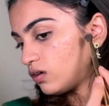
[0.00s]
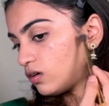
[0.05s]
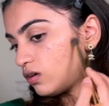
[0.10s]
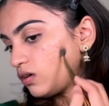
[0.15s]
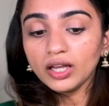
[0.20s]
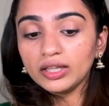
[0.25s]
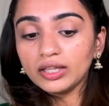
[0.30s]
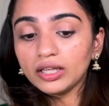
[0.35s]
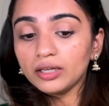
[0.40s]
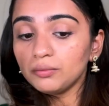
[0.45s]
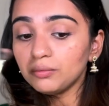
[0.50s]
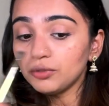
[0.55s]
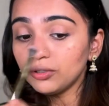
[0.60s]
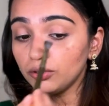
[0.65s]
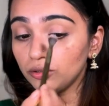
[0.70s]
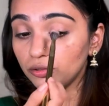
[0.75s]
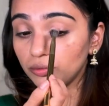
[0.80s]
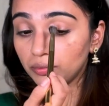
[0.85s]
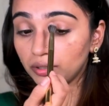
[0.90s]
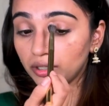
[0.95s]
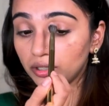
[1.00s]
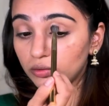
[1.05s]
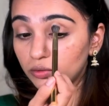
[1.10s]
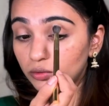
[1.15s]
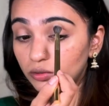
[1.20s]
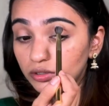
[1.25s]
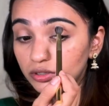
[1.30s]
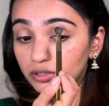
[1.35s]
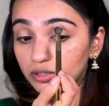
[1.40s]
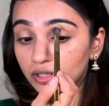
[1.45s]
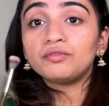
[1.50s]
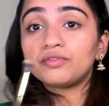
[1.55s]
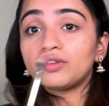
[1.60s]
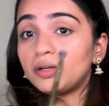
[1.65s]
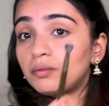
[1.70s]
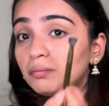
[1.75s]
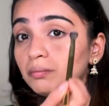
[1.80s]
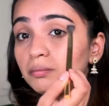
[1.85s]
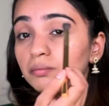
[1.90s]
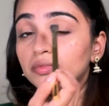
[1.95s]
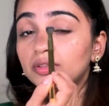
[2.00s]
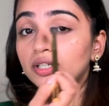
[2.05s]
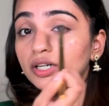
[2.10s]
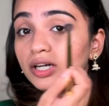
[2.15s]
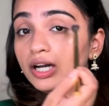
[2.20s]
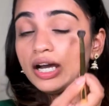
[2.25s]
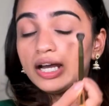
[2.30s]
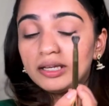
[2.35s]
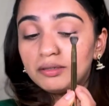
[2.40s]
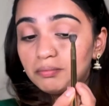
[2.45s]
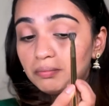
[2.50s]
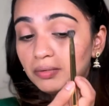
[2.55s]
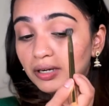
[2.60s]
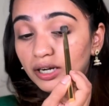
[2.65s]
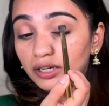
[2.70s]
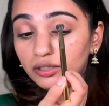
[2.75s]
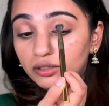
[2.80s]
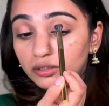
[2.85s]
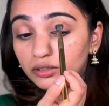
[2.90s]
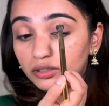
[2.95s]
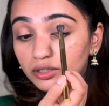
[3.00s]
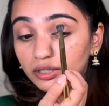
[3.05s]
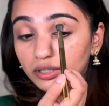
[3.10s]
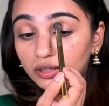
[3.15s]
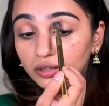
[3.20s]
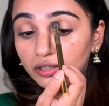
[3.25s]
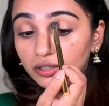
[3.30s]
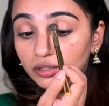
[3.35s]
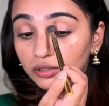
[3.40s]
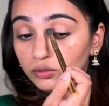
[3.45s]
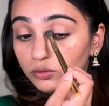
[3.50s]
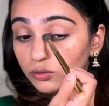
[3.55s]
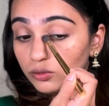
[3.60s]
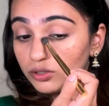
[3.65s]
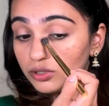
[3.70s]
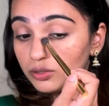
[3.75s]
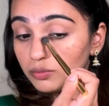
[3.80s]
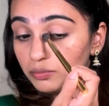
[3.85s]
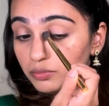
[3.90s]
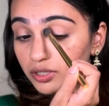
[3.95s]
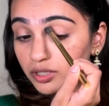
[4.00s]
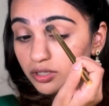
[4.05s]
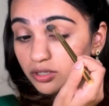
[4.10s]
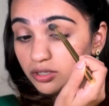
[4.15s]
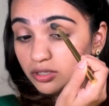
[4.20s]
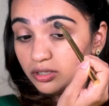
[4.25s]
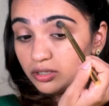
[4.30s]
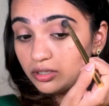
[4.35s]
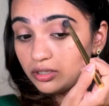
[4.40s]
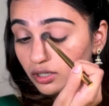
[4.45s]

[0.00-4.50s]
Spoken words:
And then I'm going to do my nose from the eye part till the nose bridge.